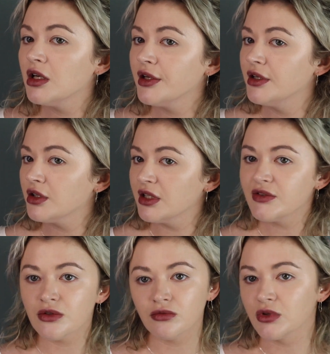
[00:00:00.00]
and it
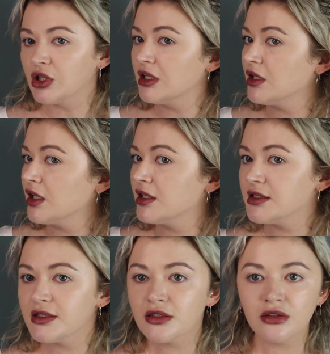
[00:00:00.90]
leaves a really
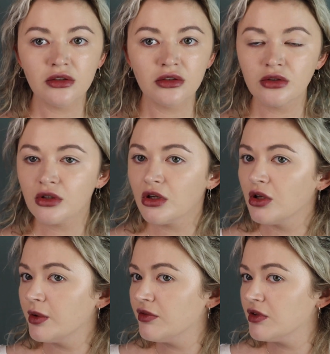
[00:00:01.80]
nice
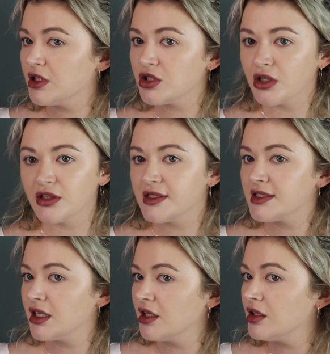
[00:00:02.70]
glowy finish on the
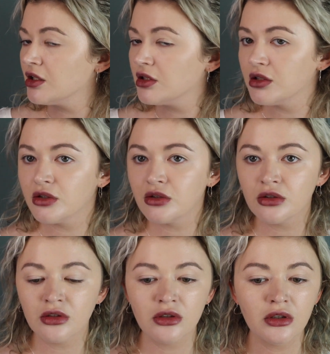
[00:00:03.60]
skin.
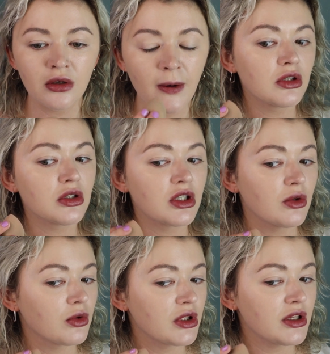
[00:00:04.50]
The
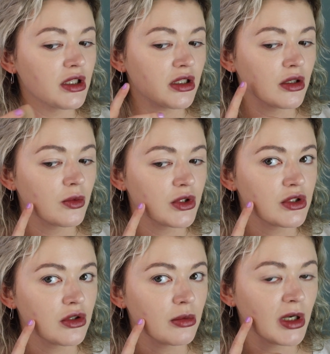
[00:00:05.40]
only thing I want
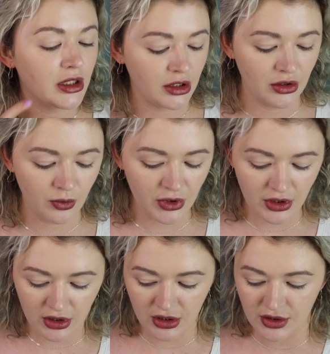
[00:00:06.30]
to go back in
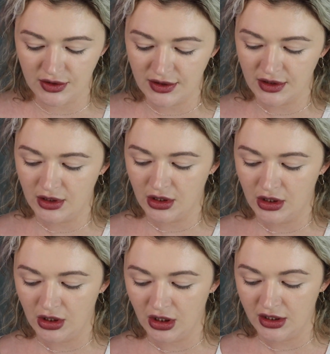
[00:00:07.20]
with is
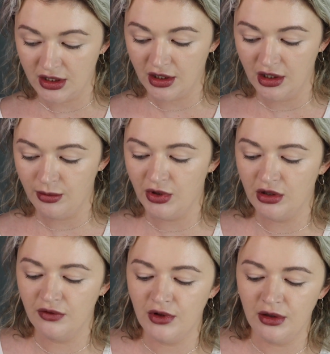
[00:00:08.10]
a tiny bit
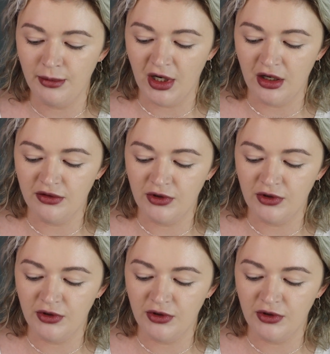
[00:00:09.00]
of the matte